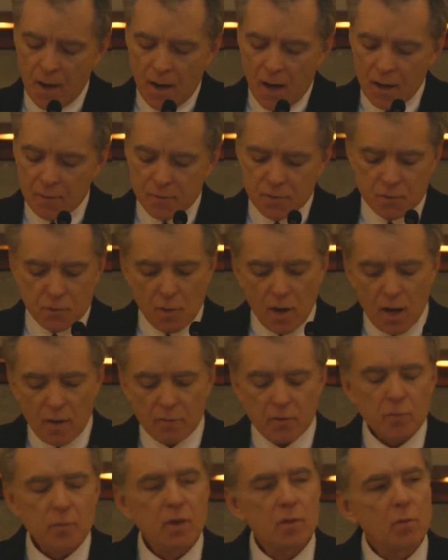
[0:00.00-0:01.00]
I've
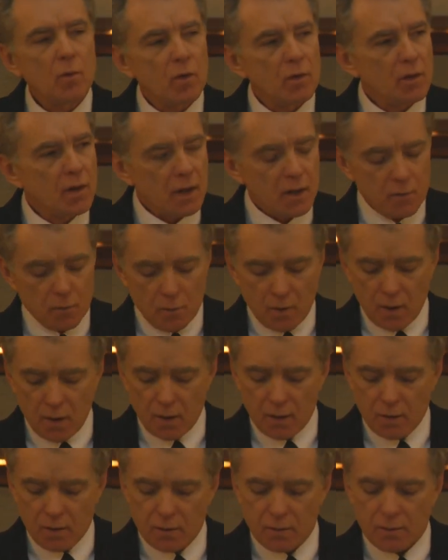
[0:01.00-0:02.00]
strived to be more like
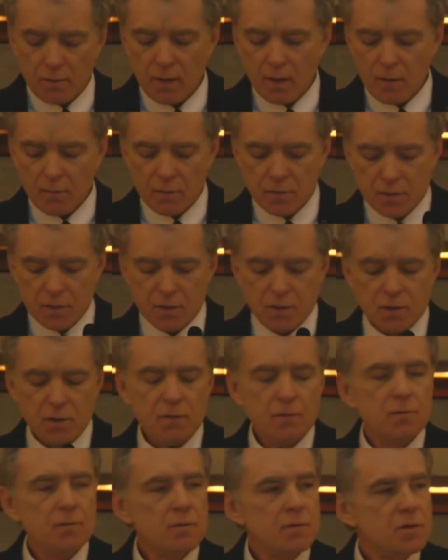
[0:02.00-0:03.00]
Greg ever since
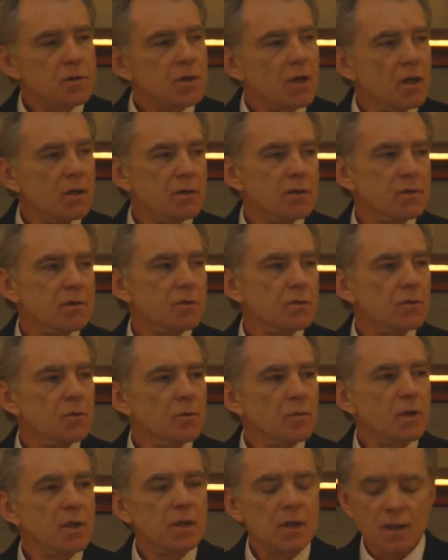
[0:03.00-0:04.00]
our first Chalice
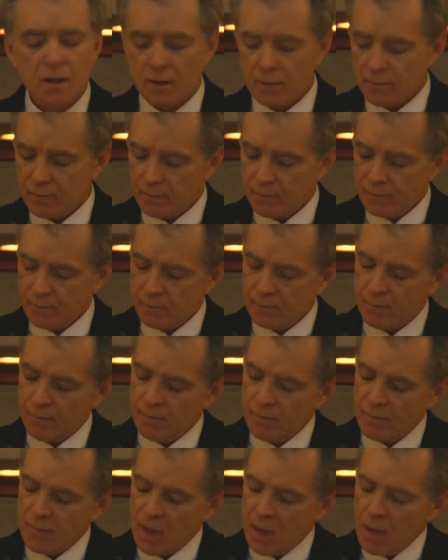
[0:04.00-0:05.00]
Circle meeting.
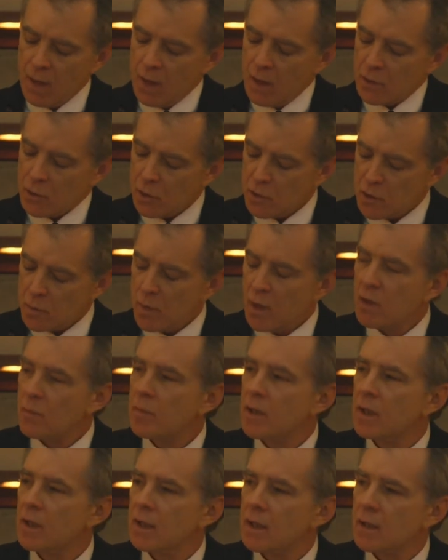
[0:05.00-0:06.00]
Just by
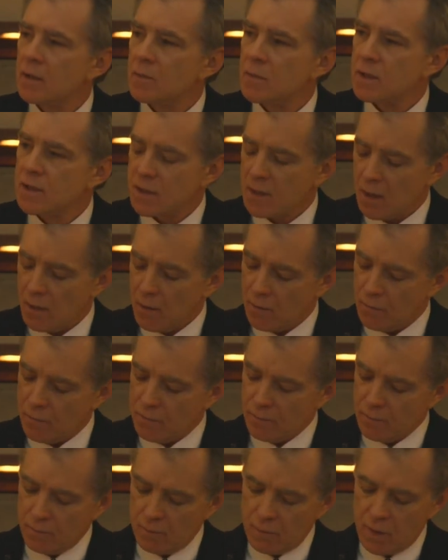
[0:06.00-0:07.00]
being
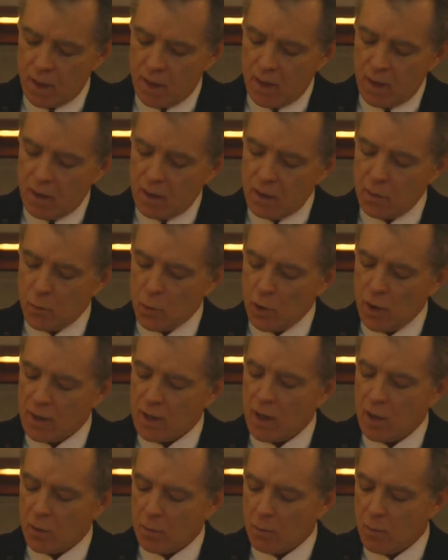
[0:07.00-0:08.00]
himself, he brought
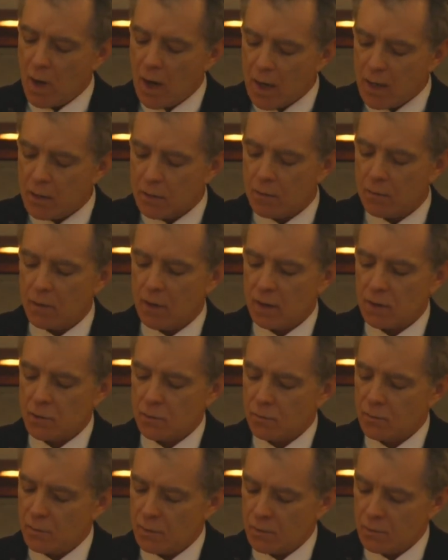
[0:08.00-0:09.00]
out my inner
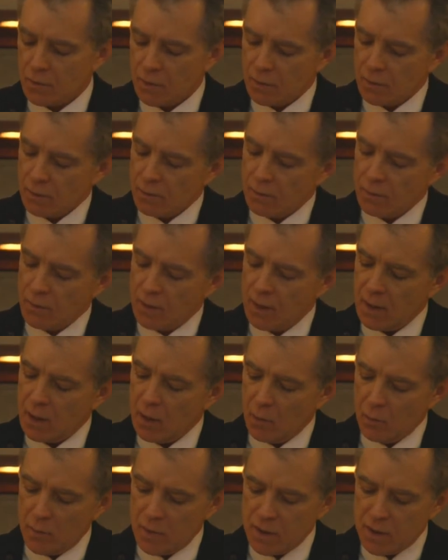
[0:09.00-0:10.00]
extrovert and
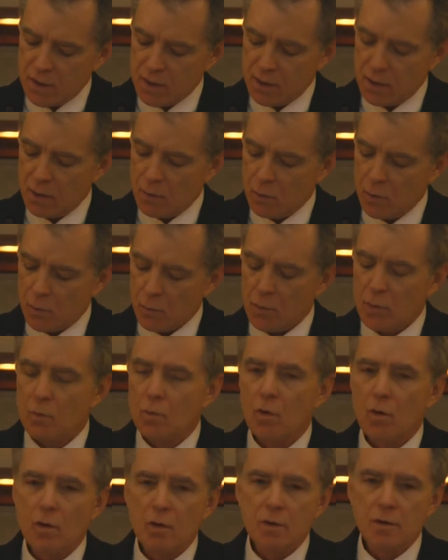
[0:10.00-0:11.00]
helped me see what
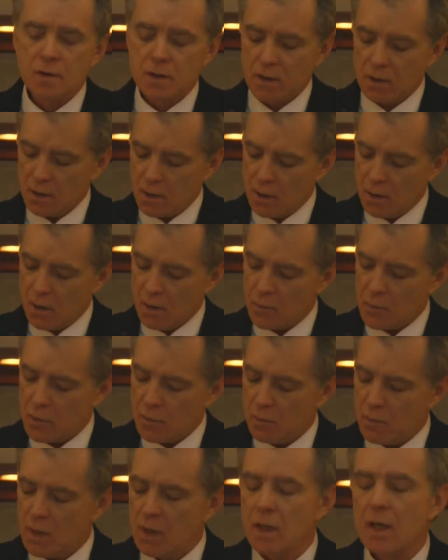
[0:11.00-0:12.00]
rewards can come to
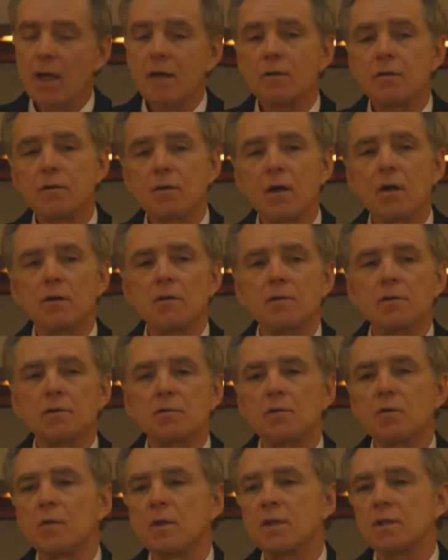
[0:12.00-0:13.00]
me and to others
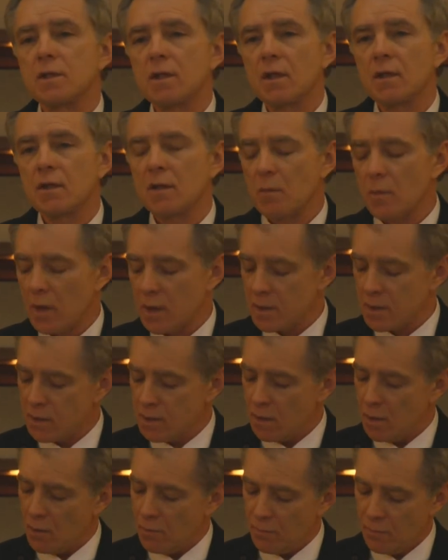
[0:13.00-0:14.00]
from extending
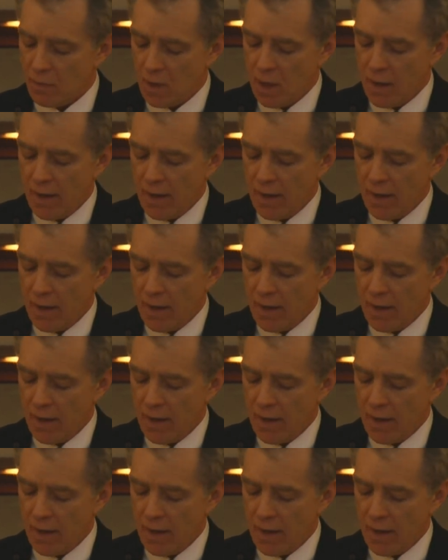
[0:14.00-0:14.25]
myself,